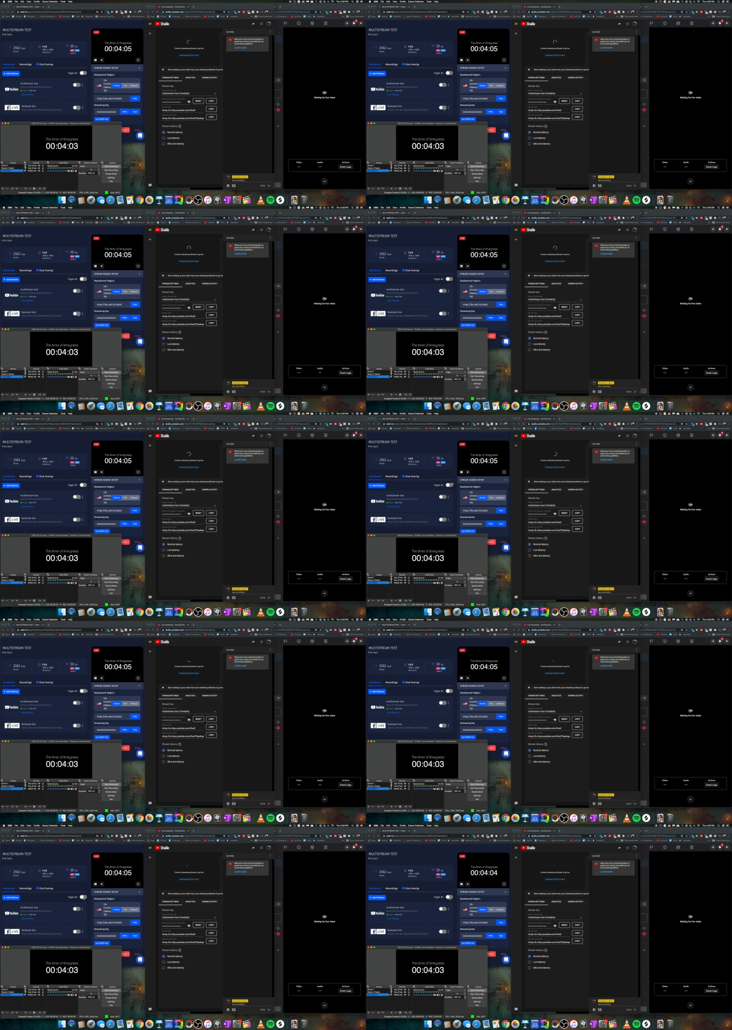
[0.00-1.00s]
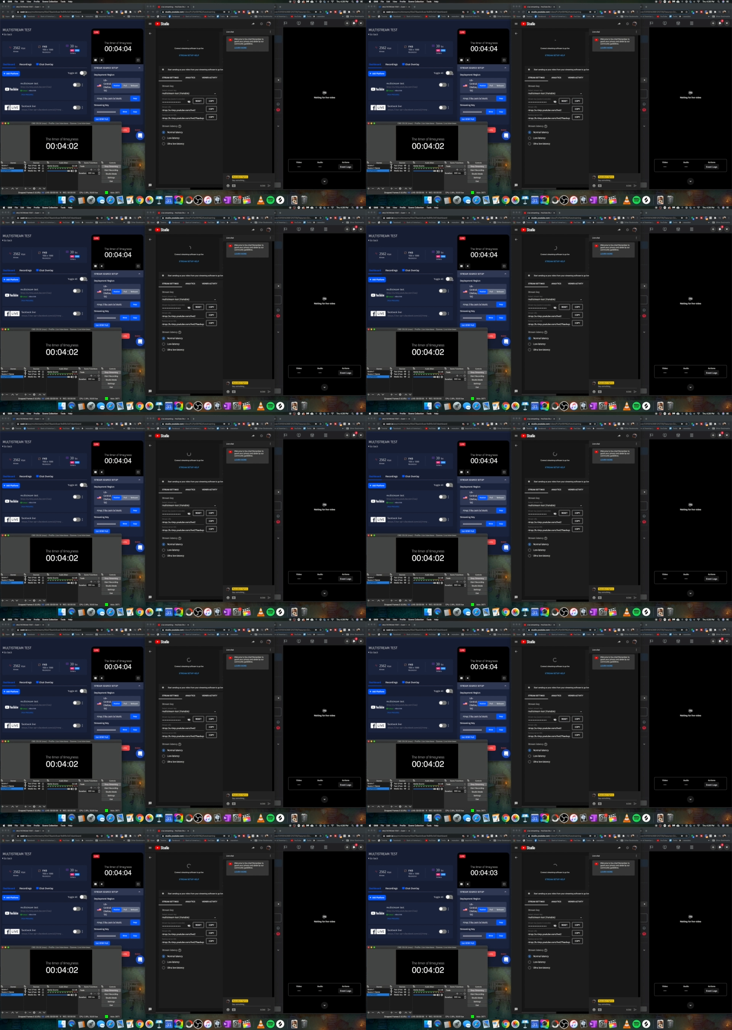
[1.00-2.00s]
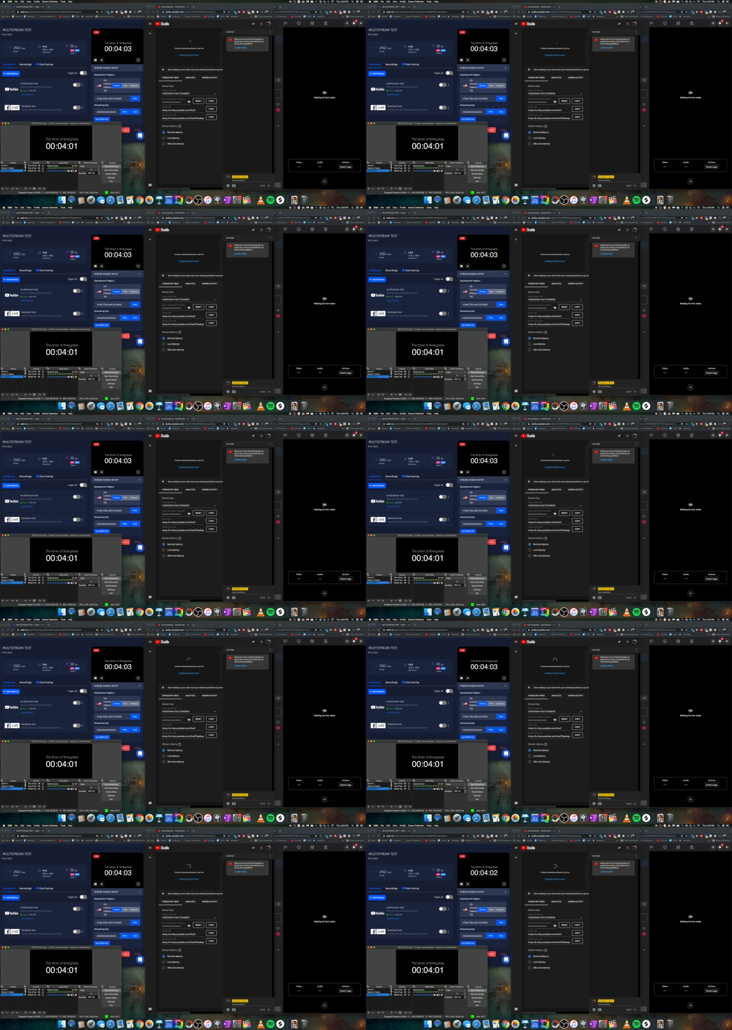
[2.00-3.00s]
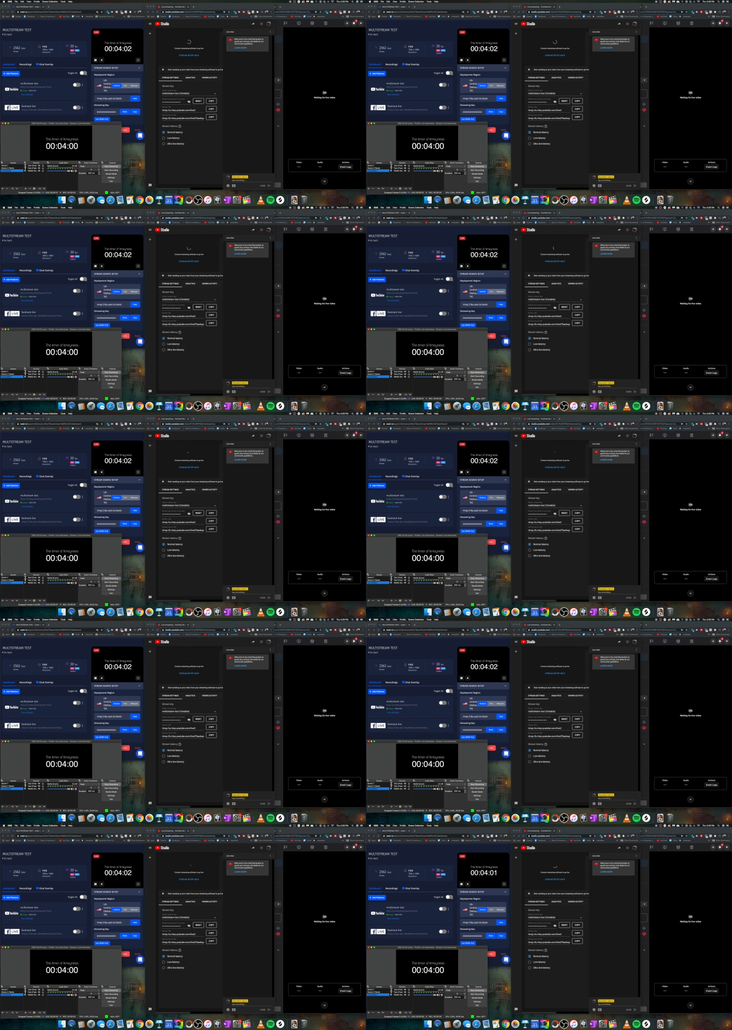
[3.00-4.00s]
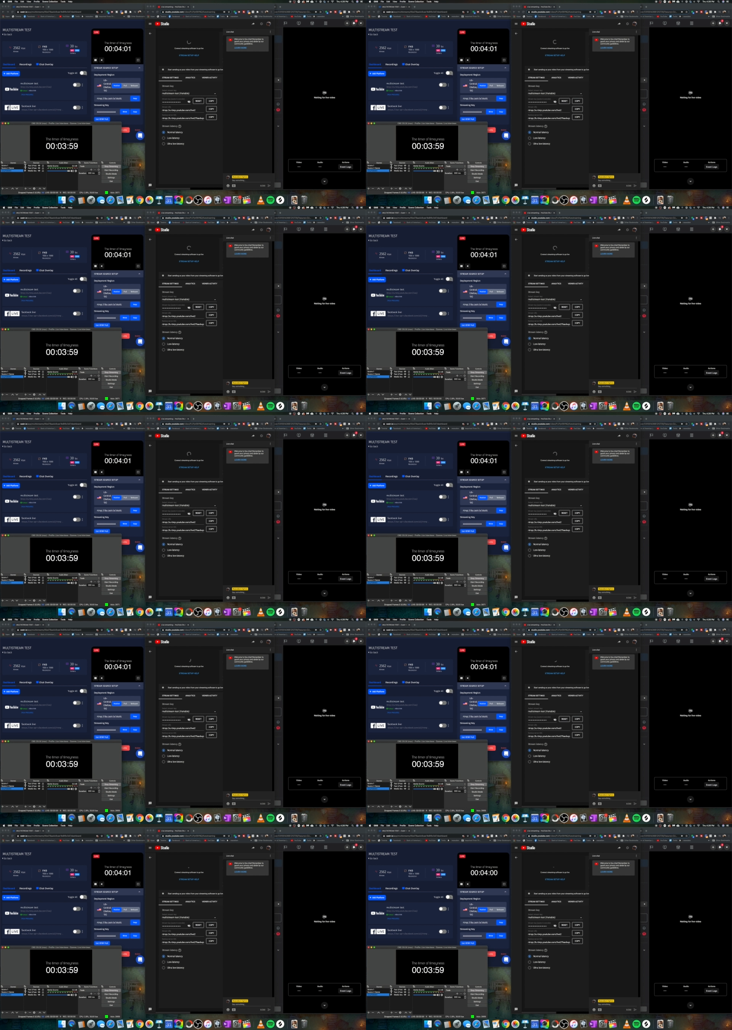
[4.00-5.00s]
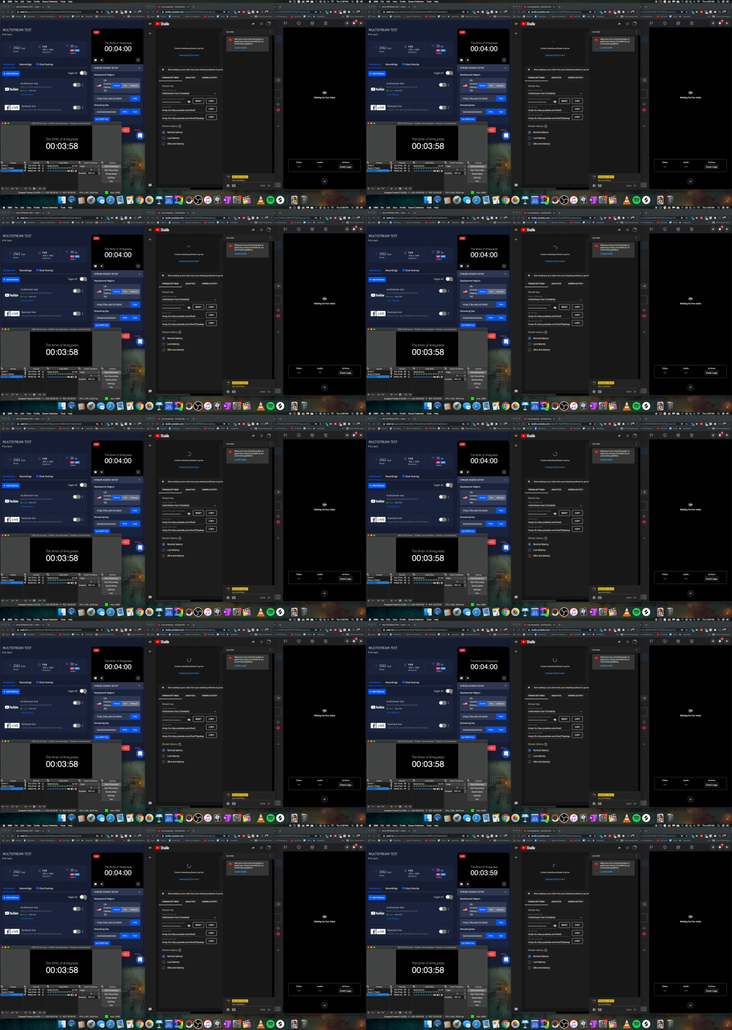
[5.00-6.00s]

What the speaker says: No face is visible, so there are no lips to read.